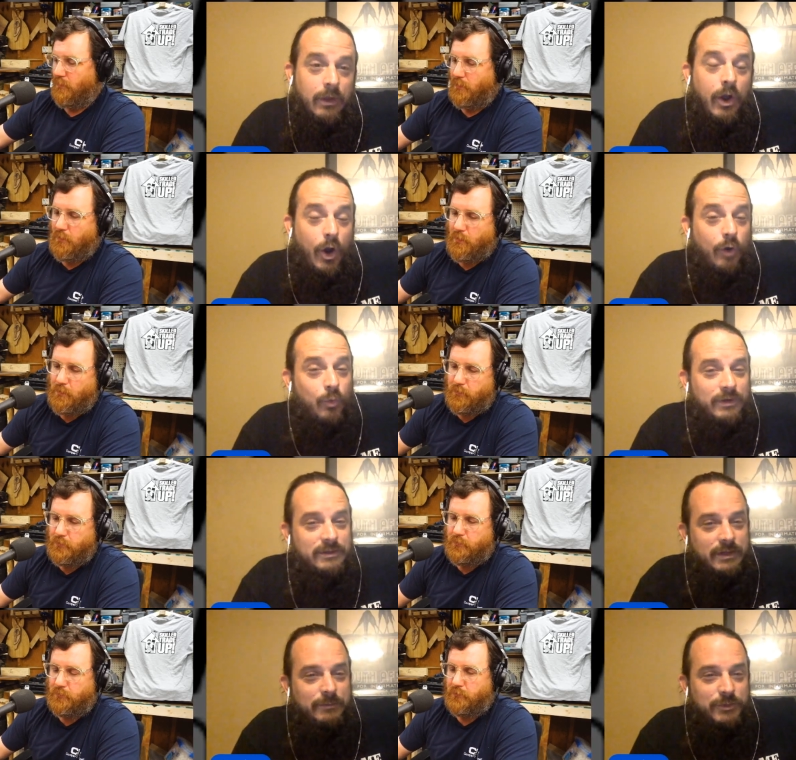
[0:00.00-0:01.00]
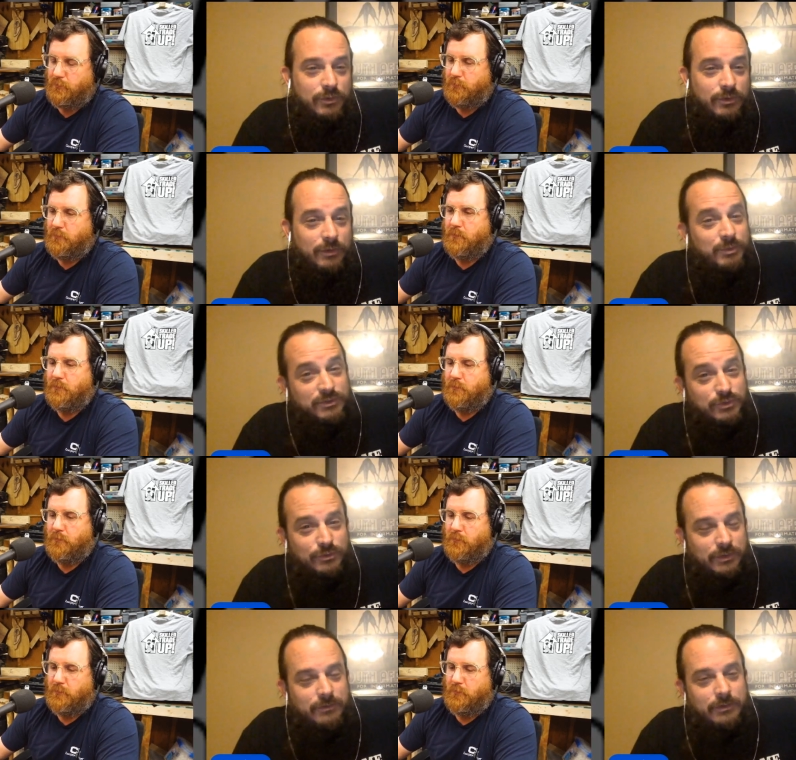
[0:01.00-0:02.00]
Speaker 1: our one time tune up is
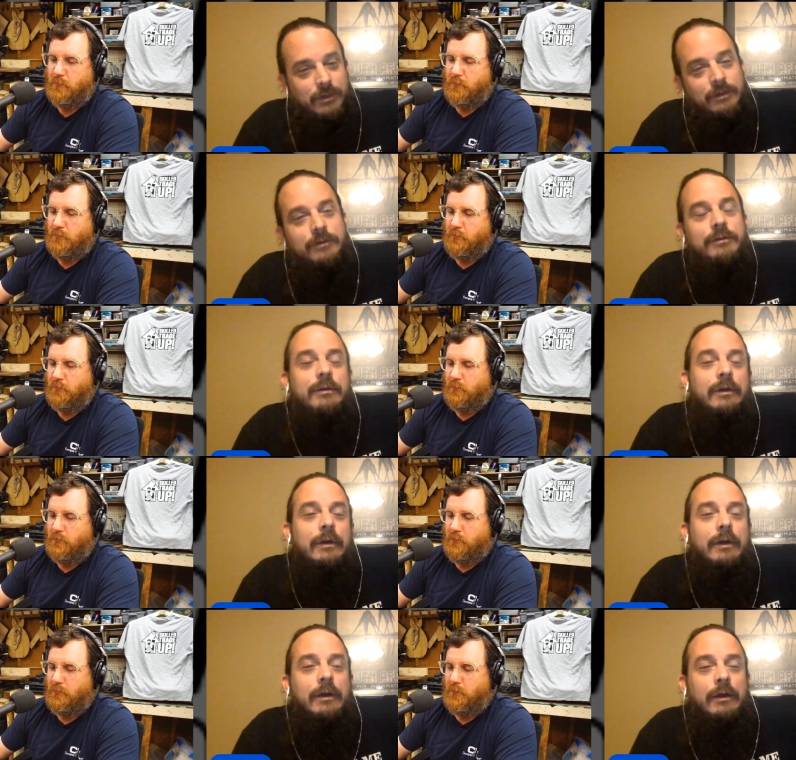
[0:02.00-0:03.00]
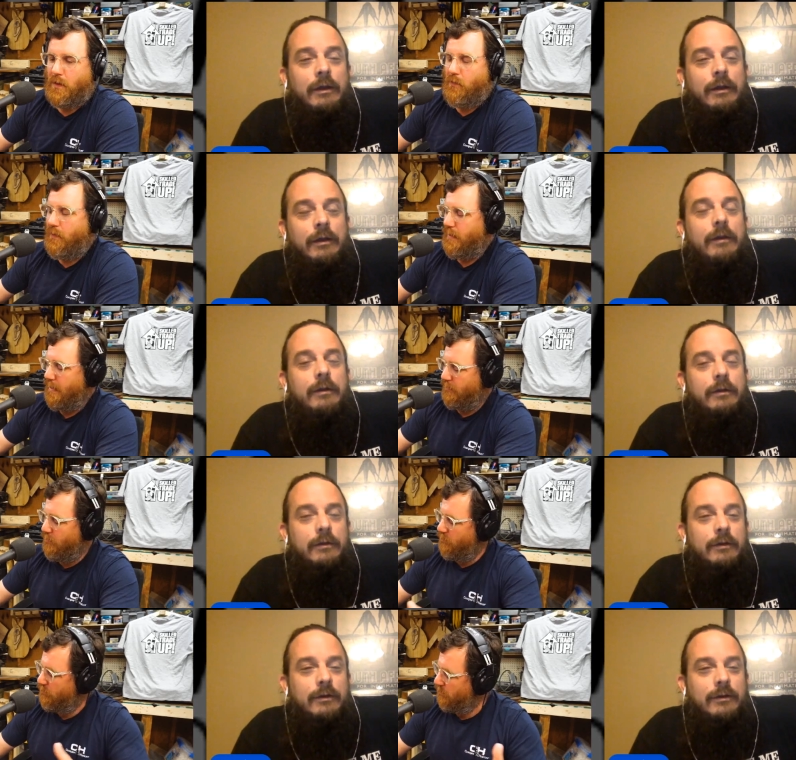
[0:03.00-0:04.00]
$200. Oh,
Speaker 2: okay.
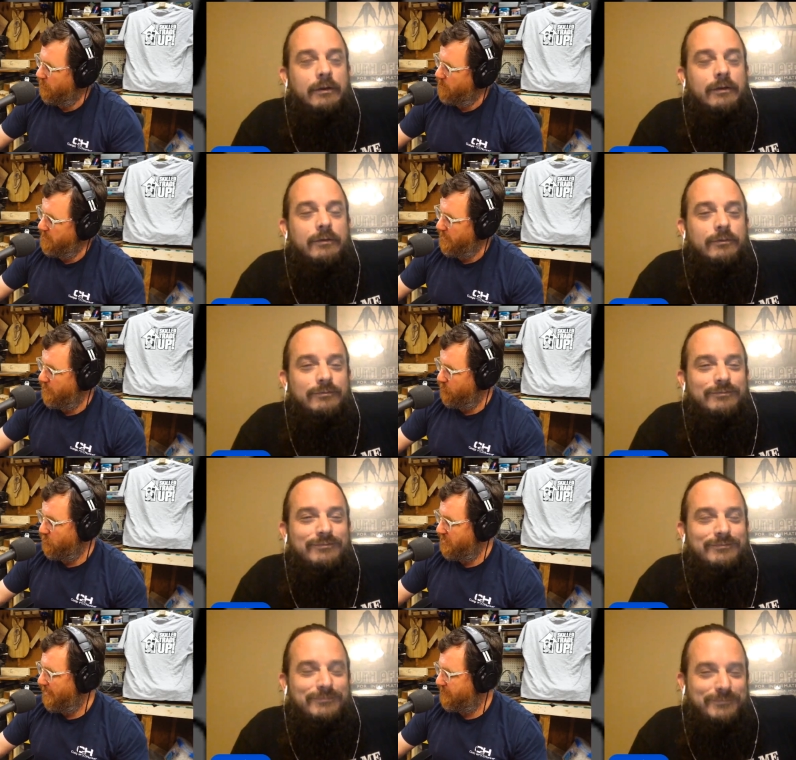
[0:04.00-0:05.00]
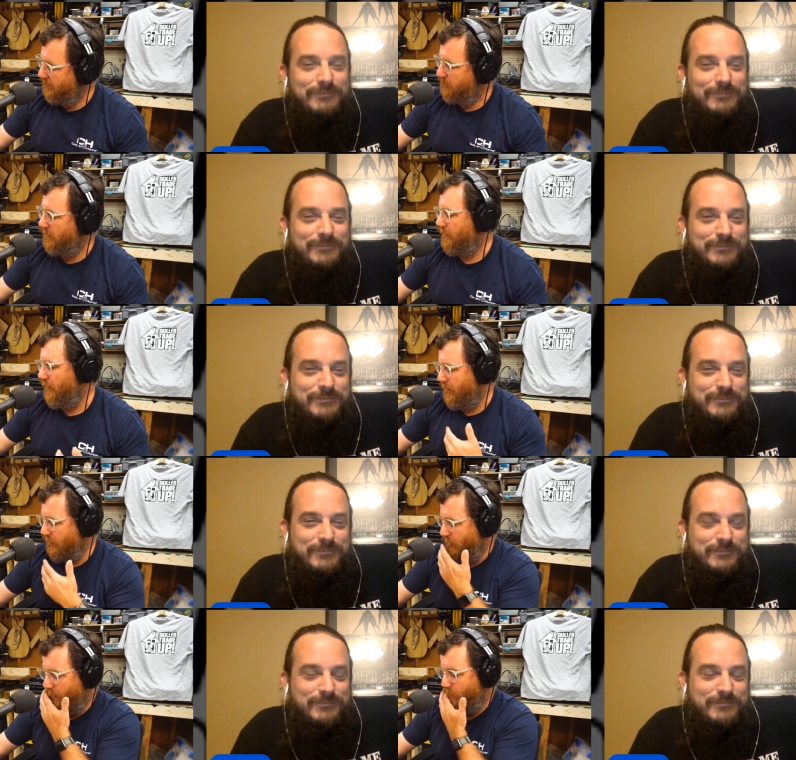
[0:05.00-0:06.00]
L let me interject something
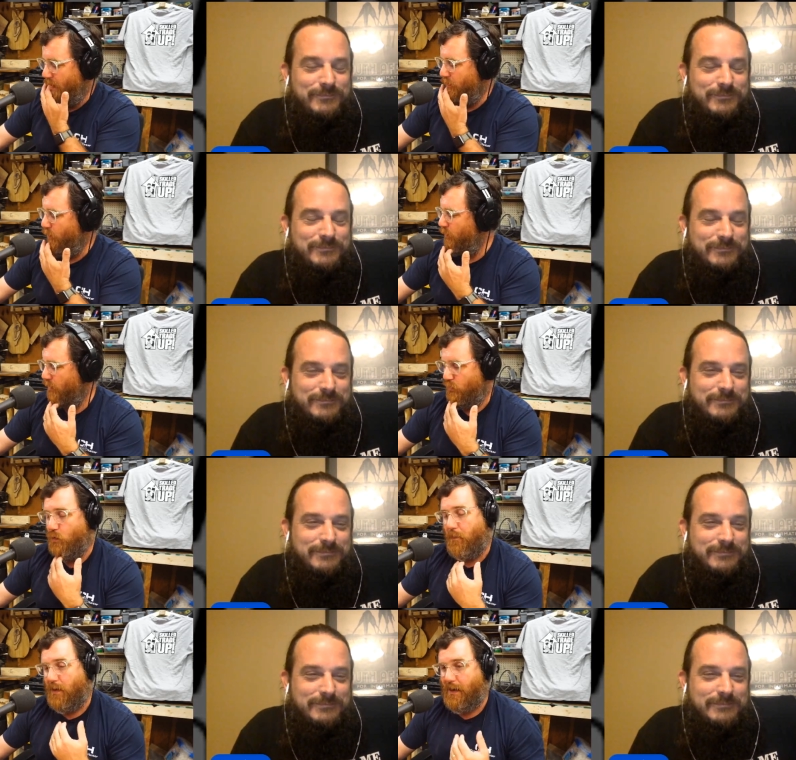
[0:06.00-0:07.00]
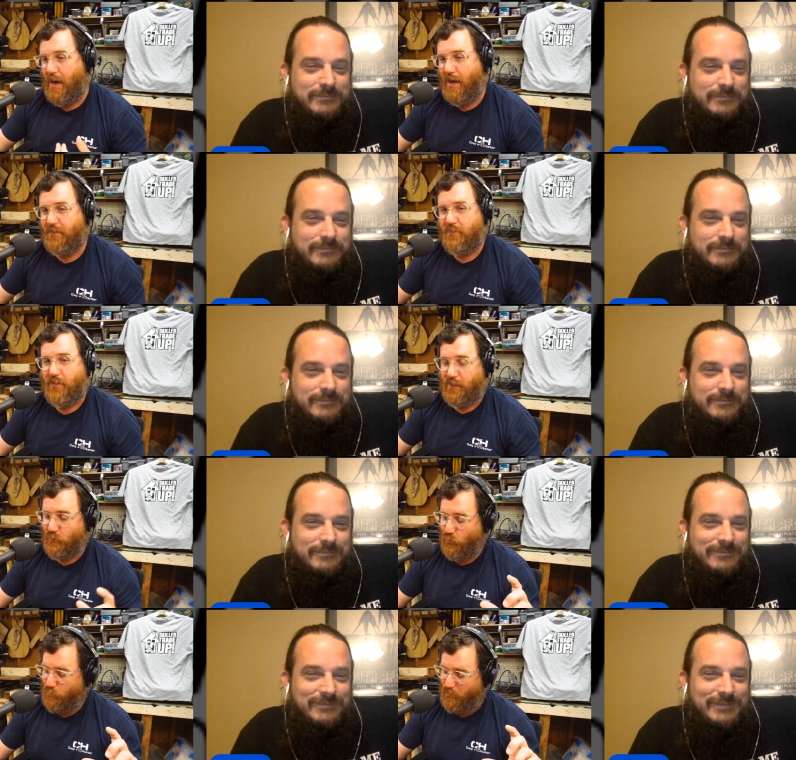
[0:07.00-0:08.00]
then. All uh, right, we all know the coupon guys. Take
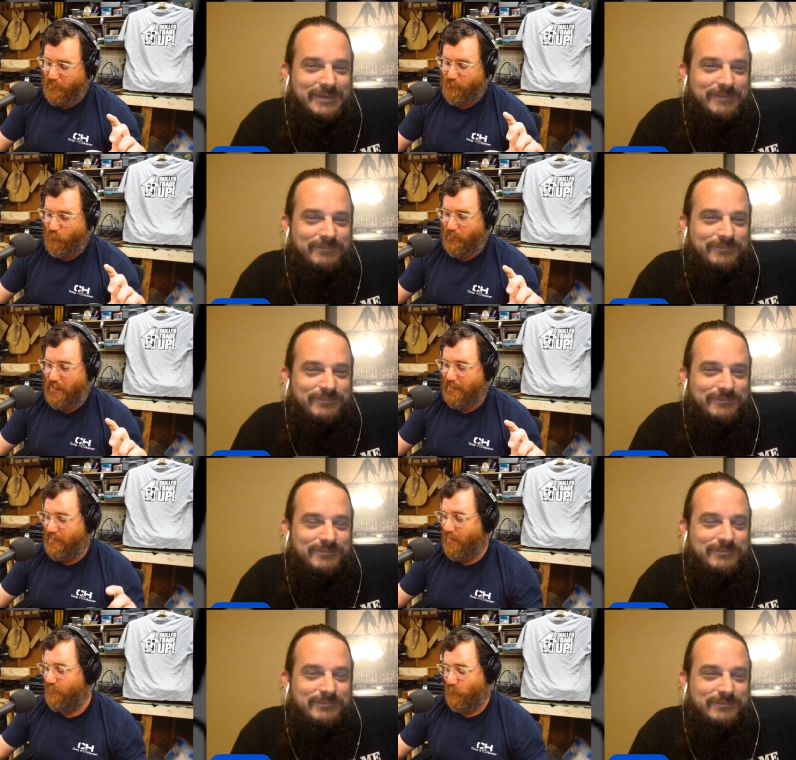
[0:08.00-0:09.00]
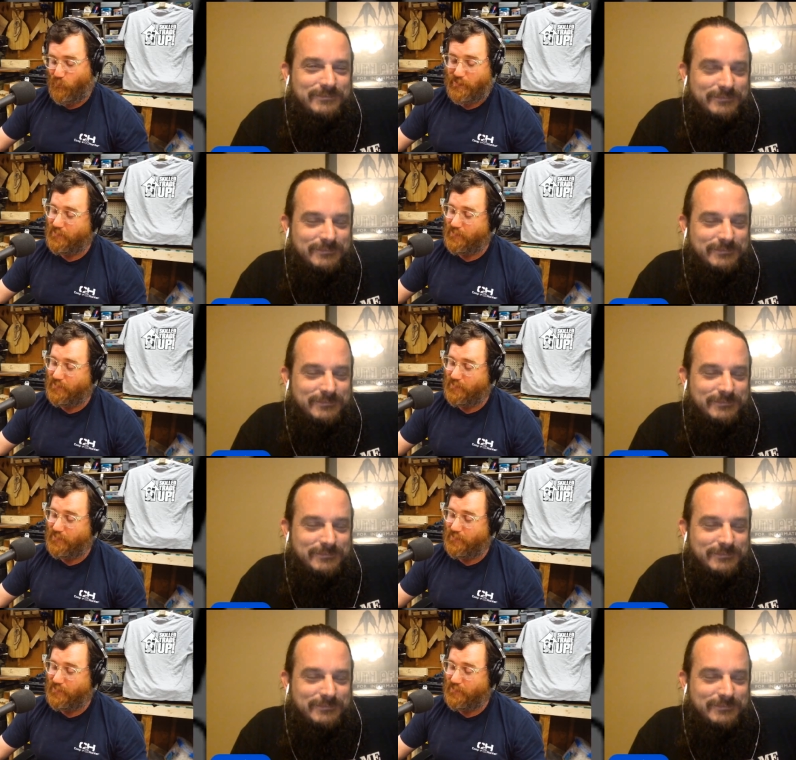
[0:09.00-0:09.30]
this coupon, yep. $49. We're